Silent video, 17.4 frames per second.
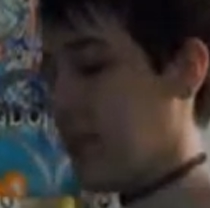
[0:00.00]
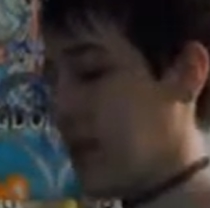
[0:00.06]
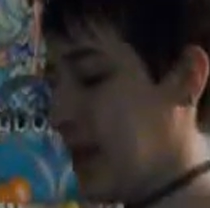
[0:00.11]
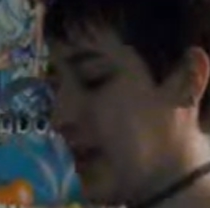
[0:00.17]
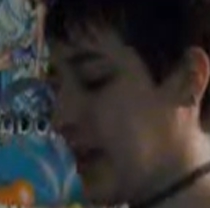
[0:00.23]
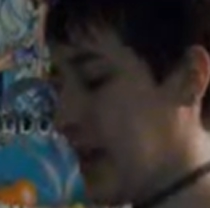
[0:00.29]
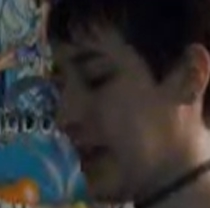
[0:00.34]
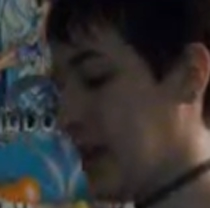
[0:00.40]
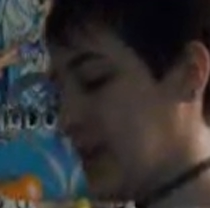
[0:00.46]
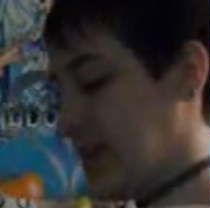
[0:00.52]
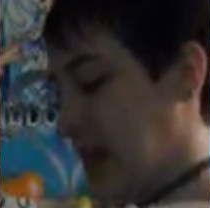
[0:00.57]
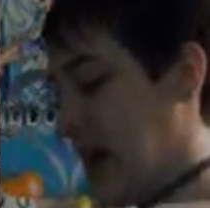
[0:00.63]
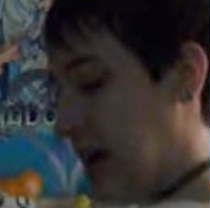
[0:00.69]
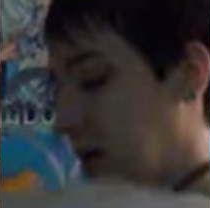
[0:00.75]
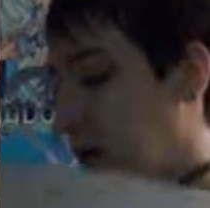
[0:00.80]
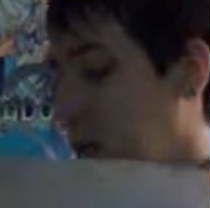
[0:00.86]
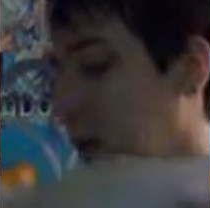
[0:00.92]
because
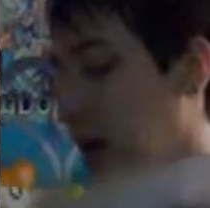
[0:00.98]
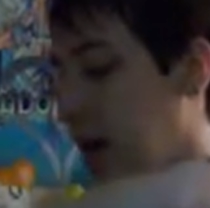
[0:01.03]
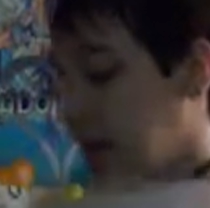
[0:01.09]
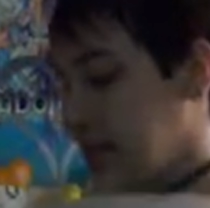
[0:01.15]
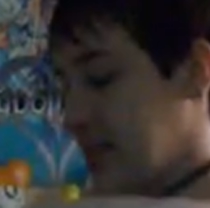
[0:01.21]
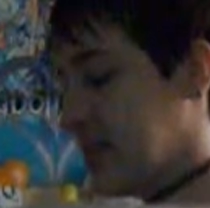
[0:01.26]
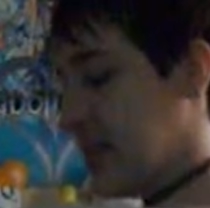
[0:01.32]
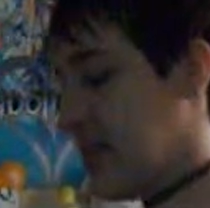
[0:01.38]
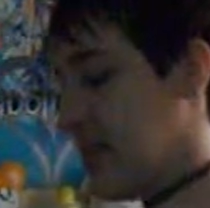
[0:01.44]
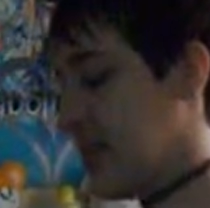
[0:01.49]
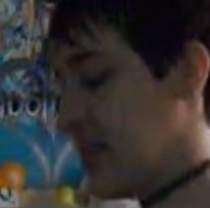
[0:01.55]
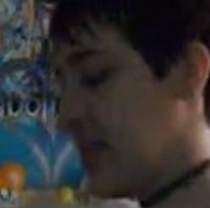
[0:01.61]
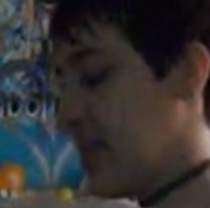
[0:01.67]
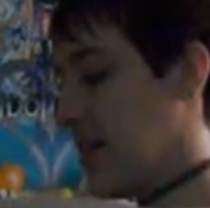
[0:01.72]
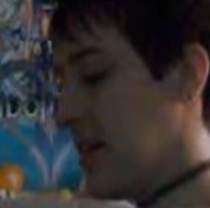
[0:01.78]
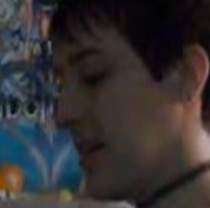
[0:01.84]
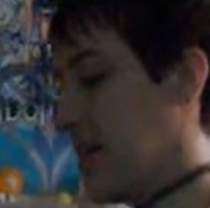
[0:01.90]
I don't want to
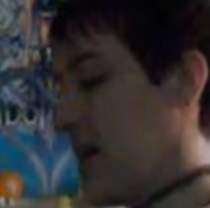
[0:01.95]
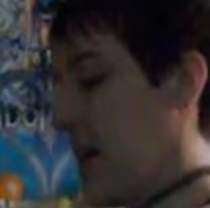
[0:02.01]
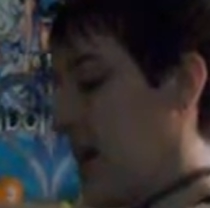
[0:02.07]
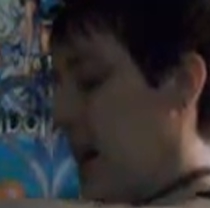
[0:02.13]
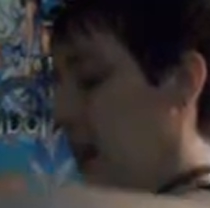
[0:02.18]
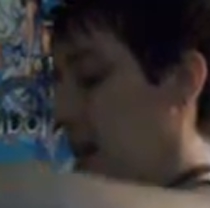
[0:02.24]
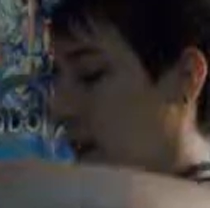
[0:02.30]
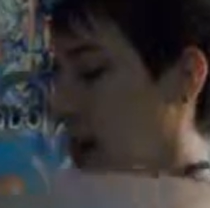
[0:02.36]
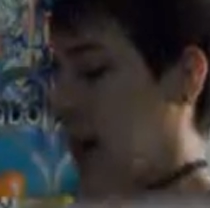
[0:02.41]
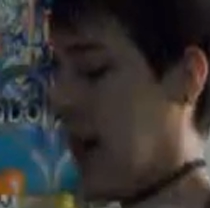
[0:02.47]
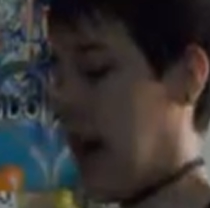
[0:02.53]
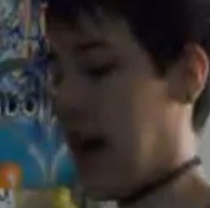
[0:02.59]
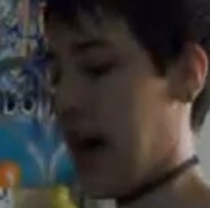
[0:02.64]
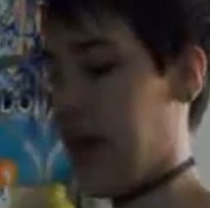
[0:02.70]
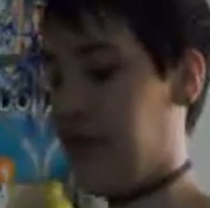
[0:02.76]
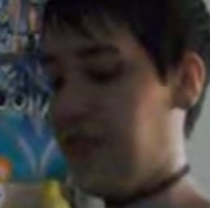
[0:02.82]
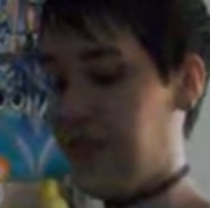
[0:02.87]

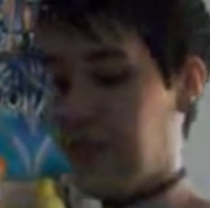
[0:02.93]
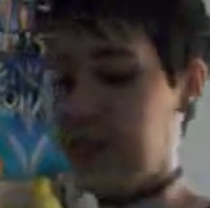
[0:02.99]
have